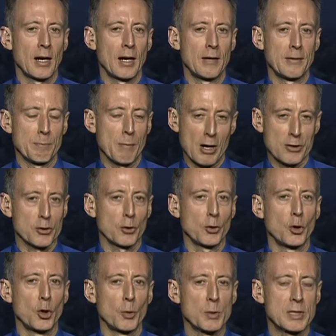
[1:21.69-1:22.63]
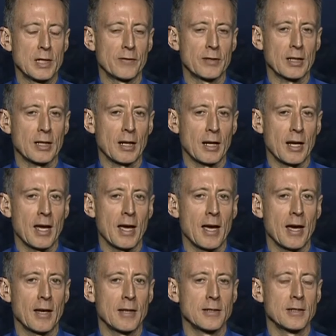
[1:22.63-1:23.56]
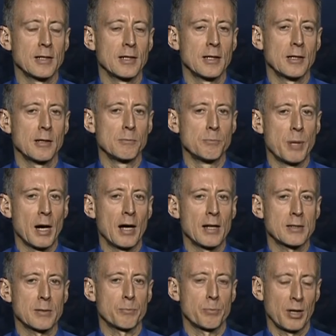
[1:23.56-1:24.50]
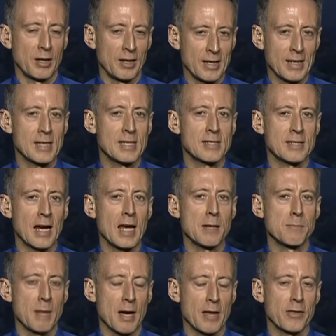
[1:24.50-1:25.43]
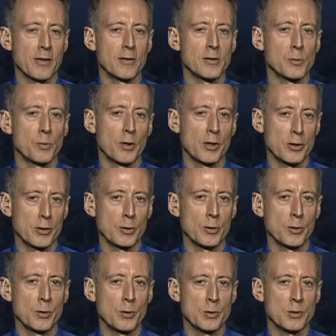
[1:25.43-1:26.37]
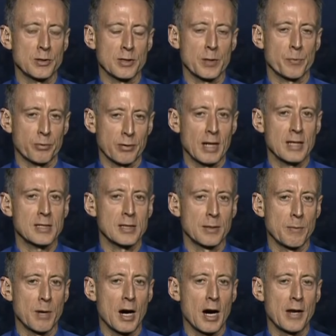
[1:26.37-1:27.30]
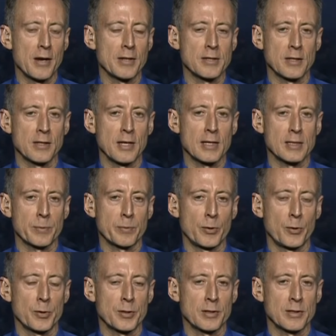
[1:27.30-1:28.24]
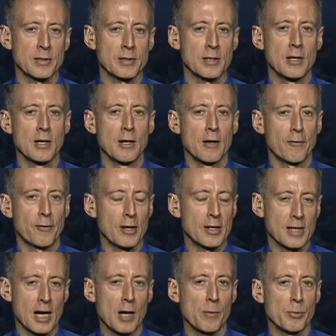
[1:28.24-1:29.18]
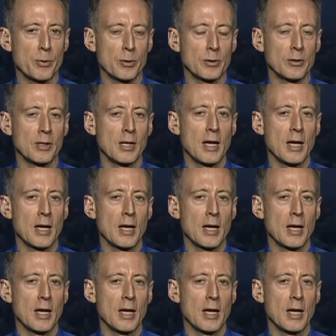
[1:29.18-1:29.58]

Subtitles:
Martial law was never declared, but police state methods were used to suppress the miners and their supporters. For example,